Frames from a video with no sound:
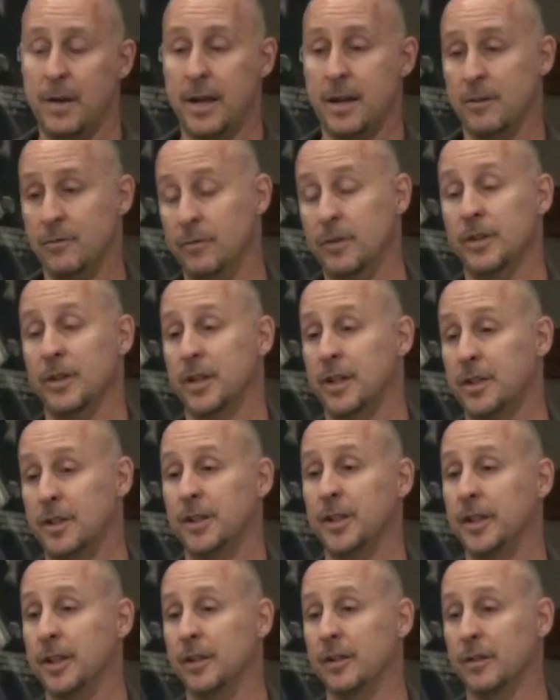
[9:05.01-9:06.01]
made it really
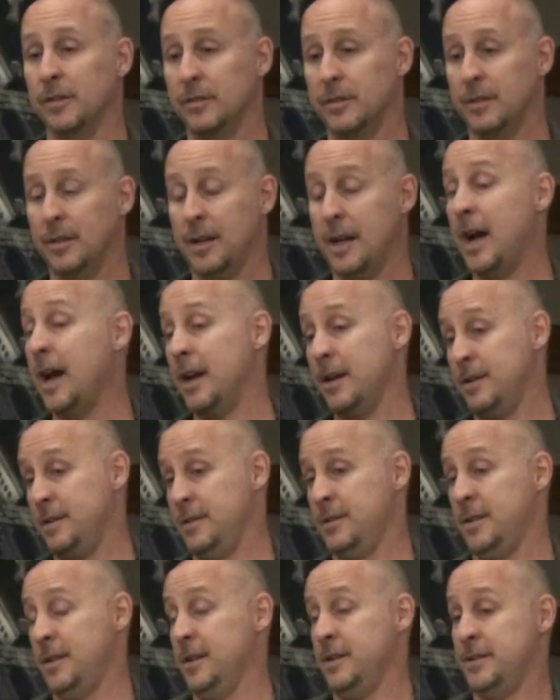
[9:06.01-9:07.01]
clear, and I
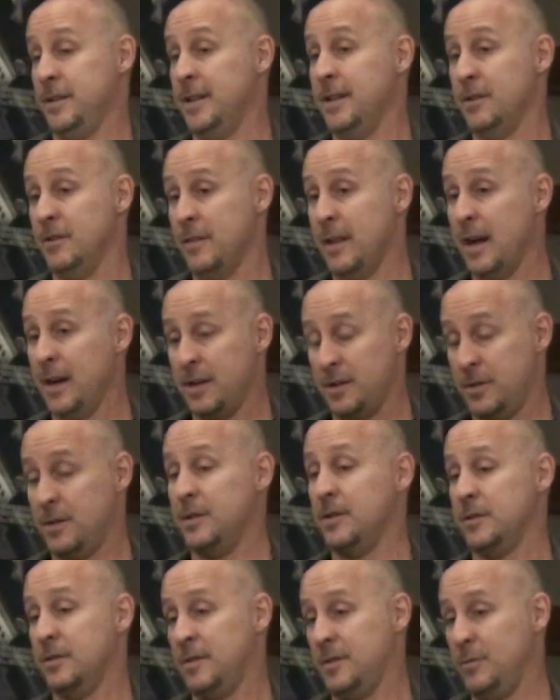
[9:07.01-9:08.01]
needed to hear that, because
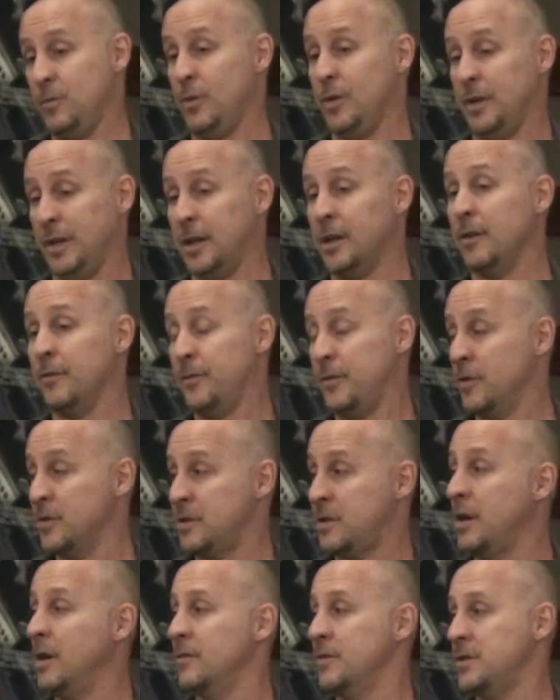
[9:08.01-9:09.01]
this is what our
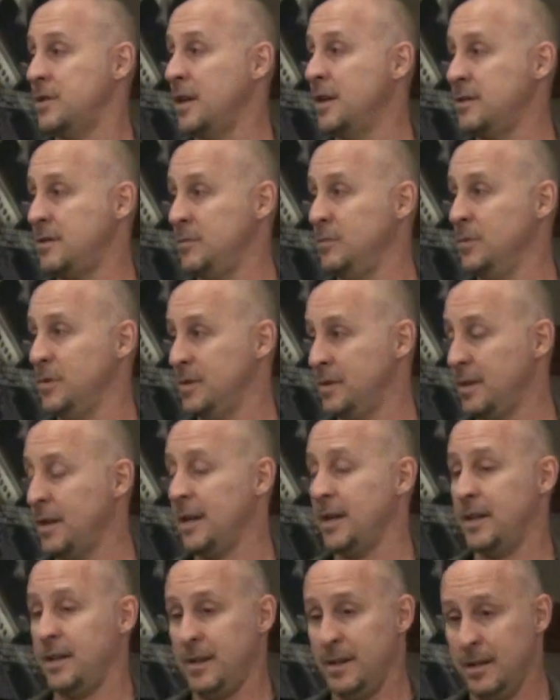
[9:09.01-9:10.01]
first conversation was
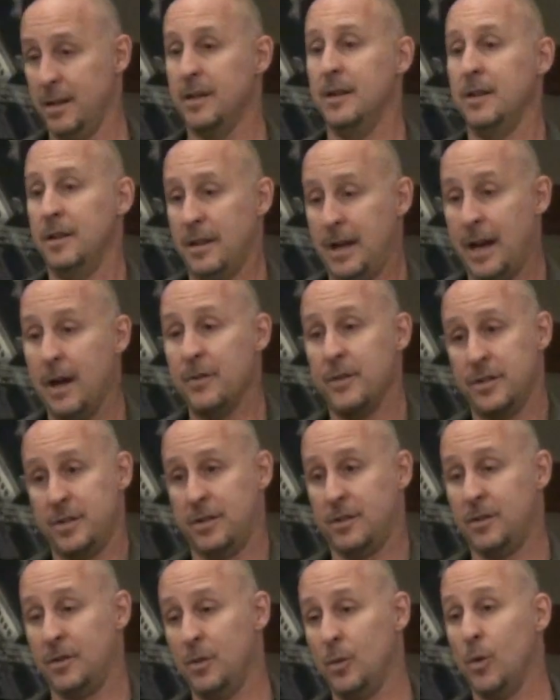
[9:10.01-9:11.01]
like, how this
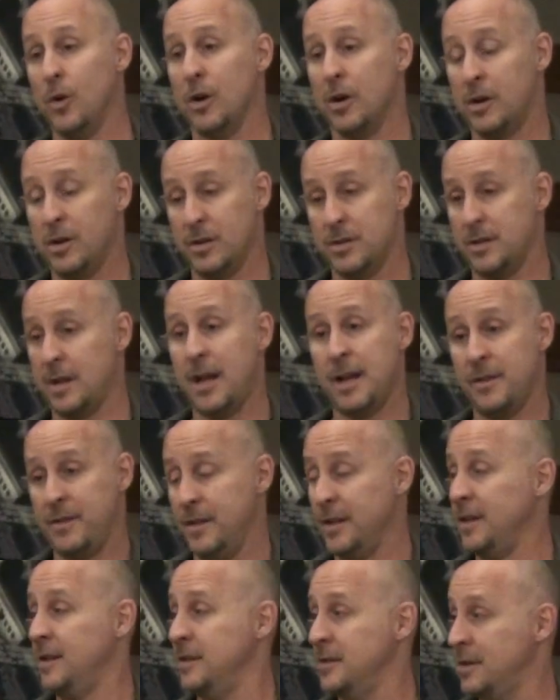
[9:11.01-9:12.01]
is going to work, because I
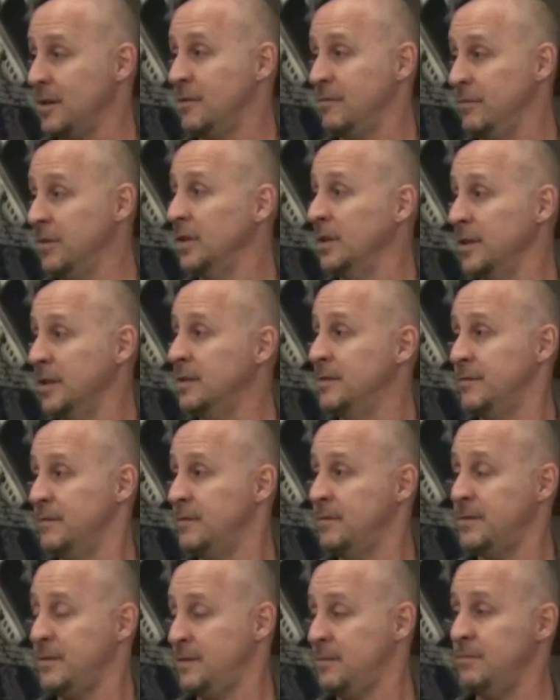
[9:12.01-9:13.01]
think he's a really
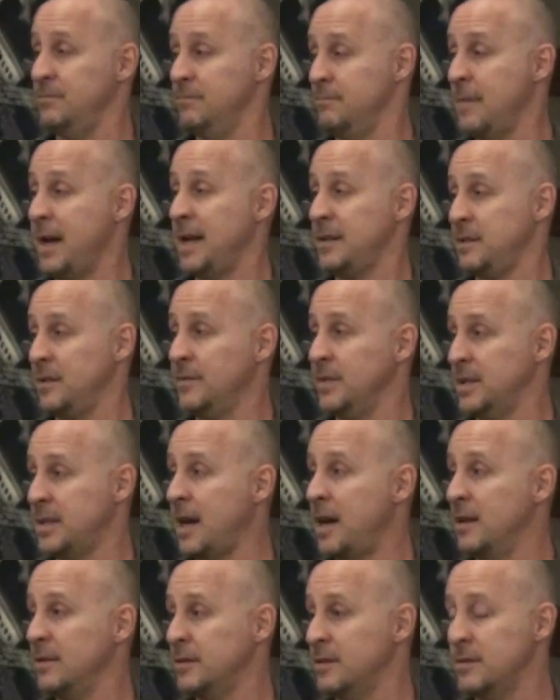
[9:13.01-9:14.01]
massively
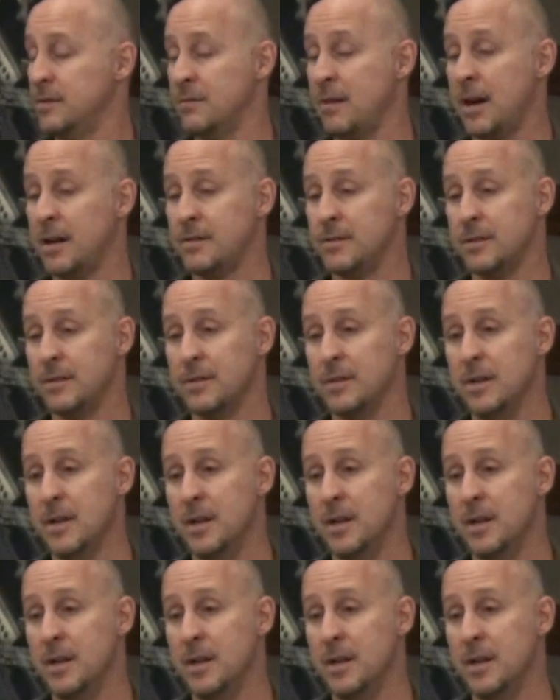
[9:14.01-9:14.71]
talented director.